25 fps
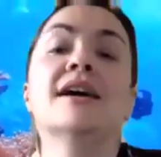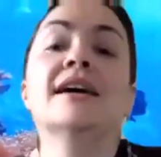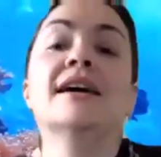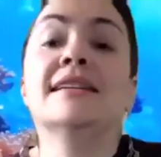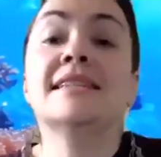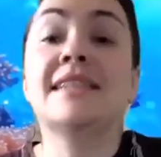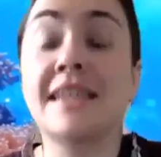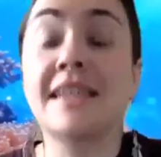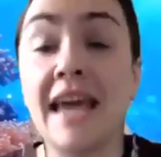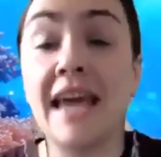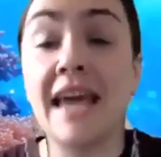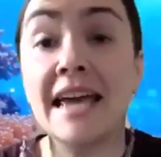
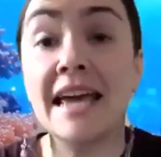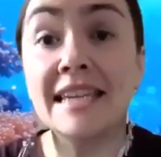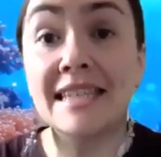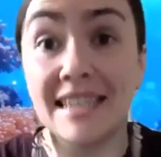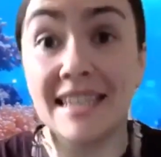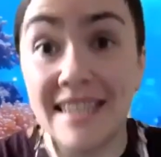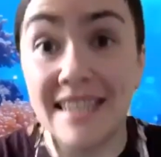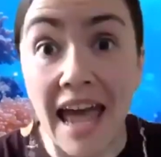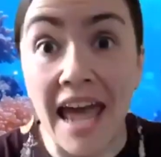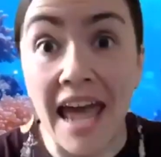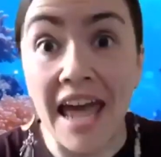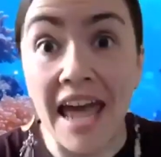Today's the
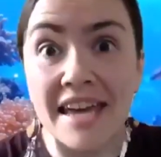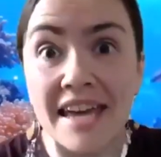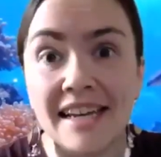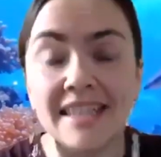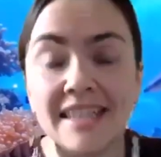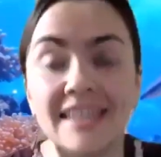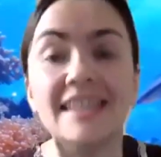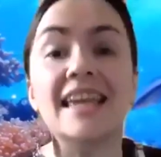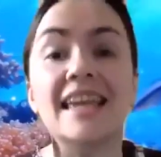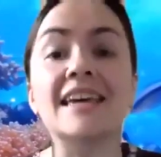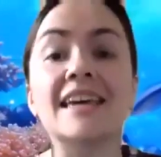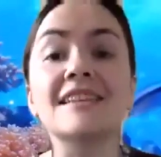day.
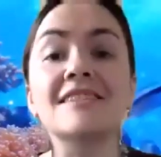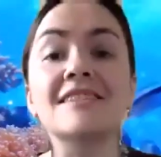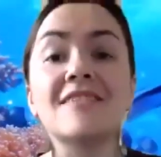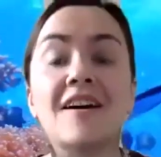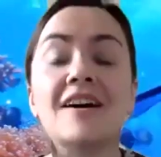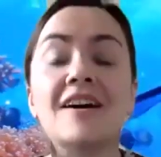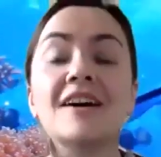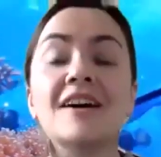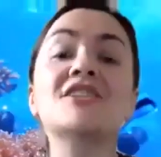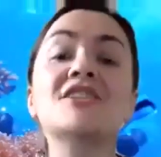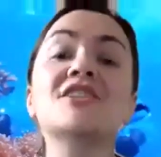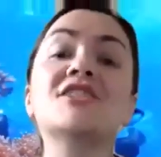It
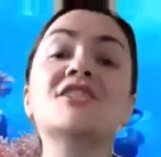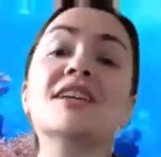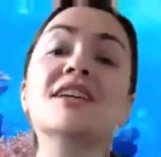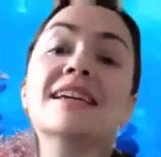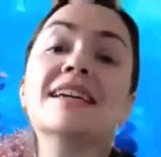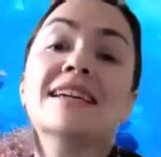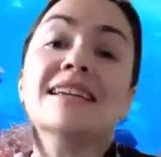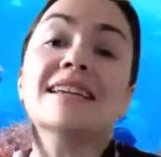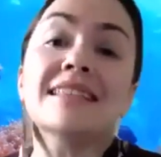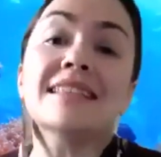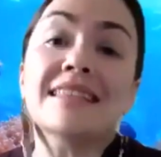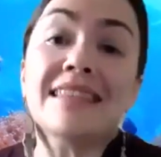launched
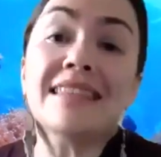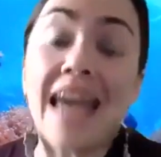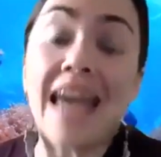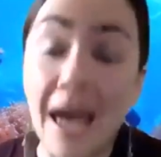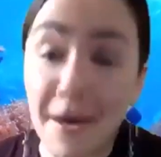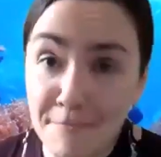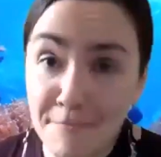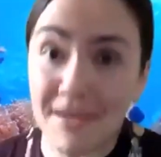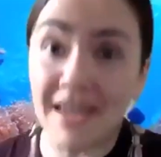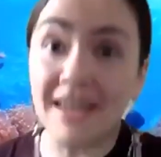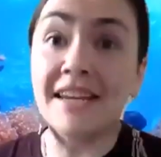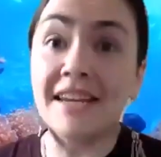at
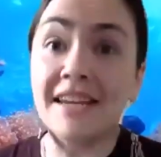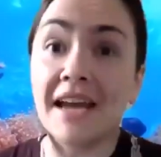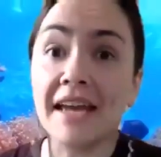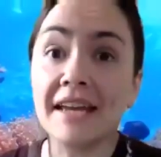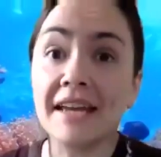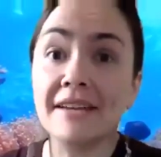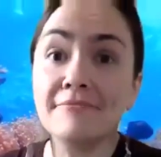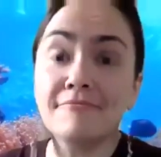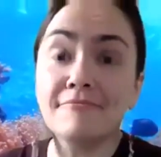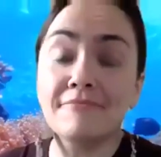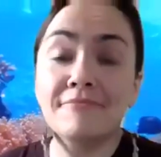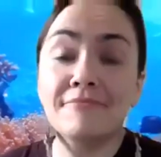
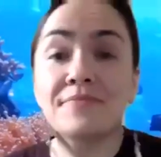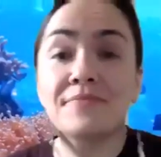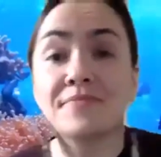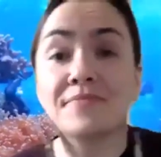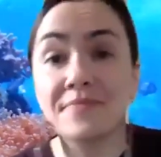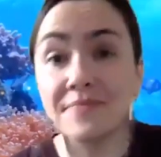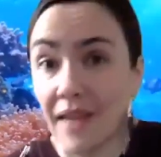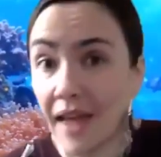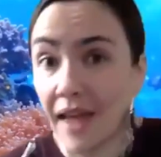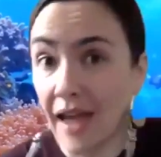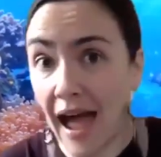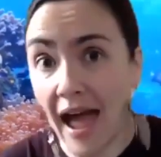midnight.
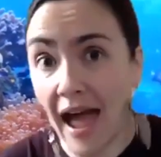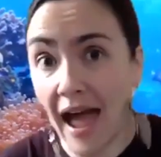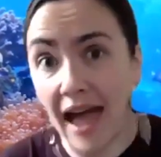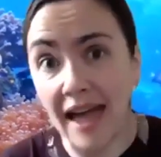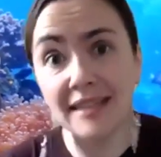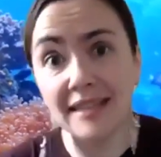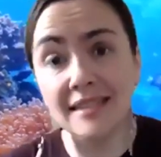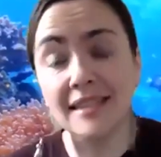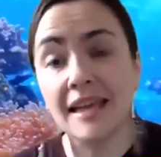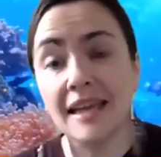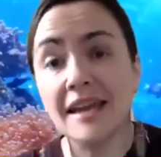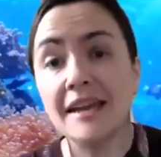I
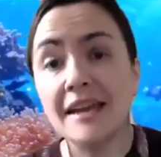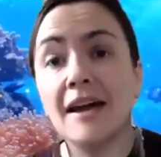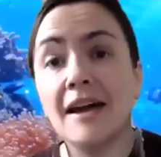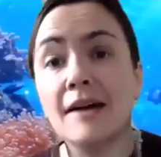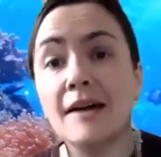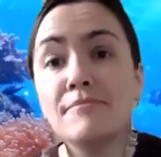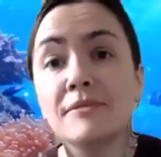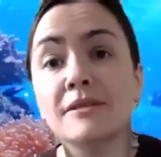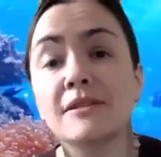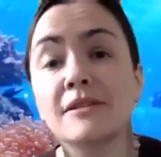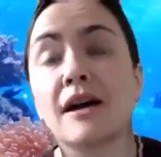stayed up